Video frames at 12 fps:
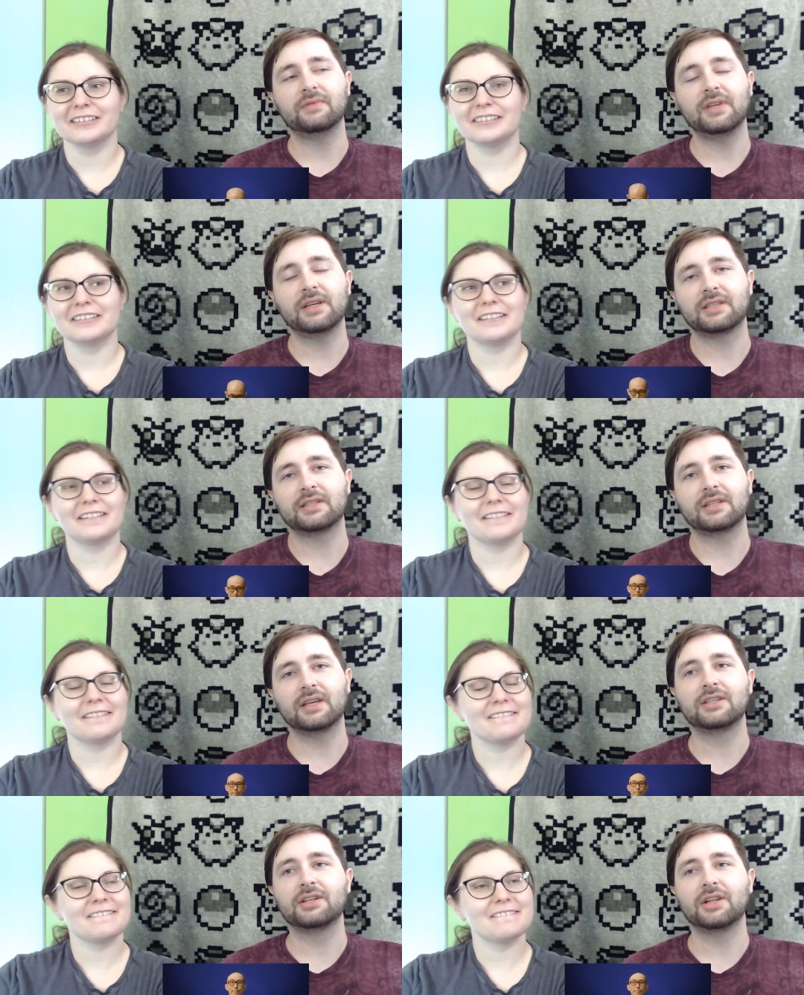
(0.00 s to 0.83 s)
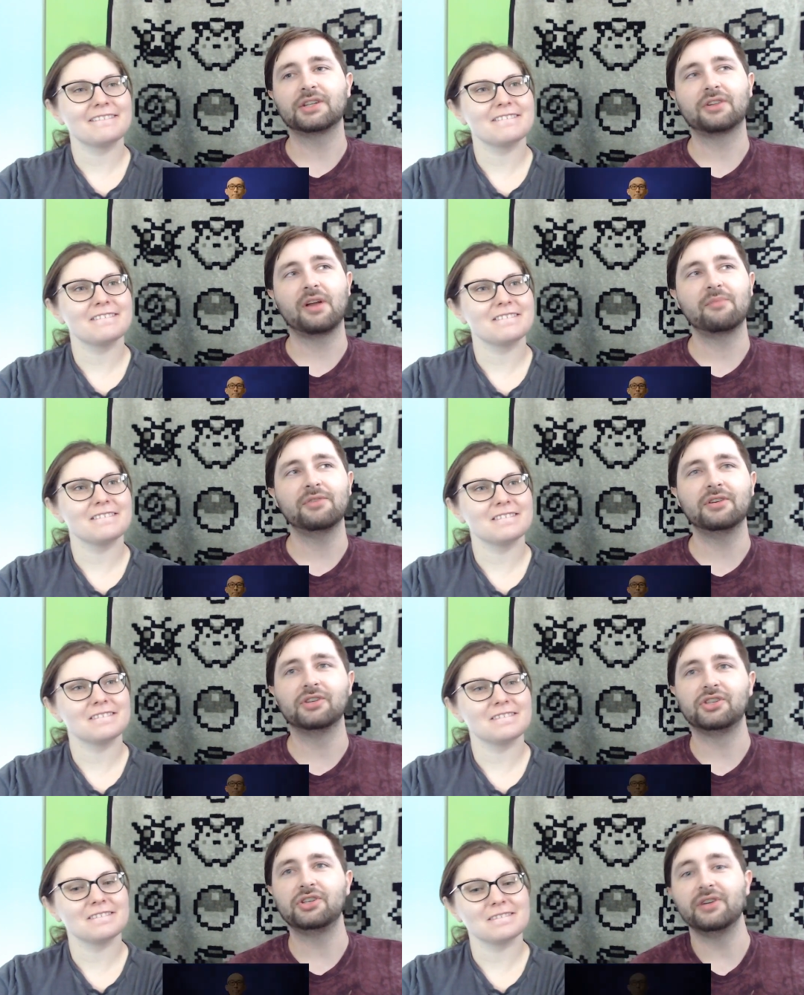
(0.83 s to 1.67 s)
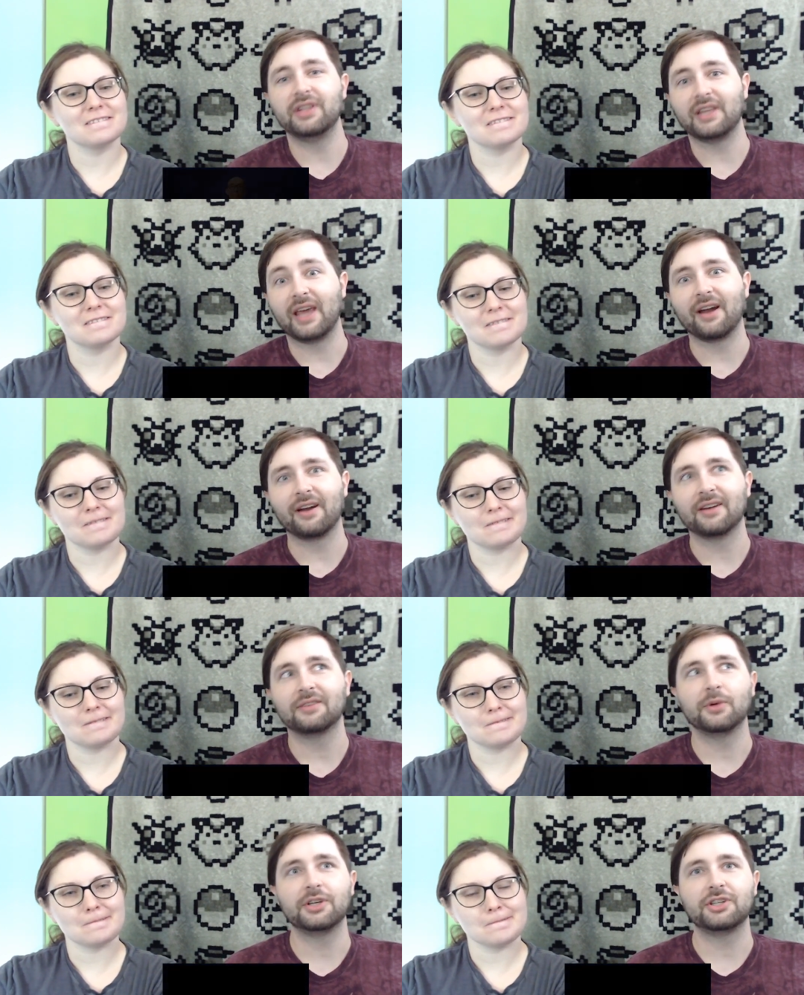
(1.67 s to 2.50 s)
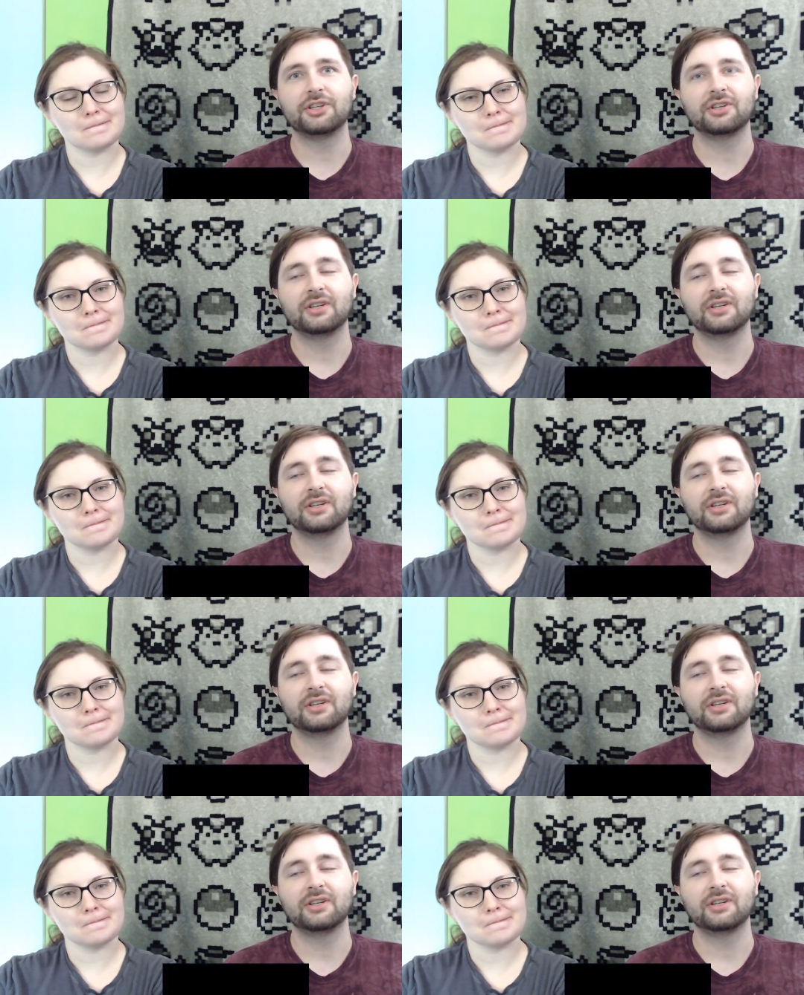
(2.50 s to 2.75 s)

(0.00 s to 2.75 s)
Speaker 1: it's Clutch Claw, but you can shoot it in the air, which,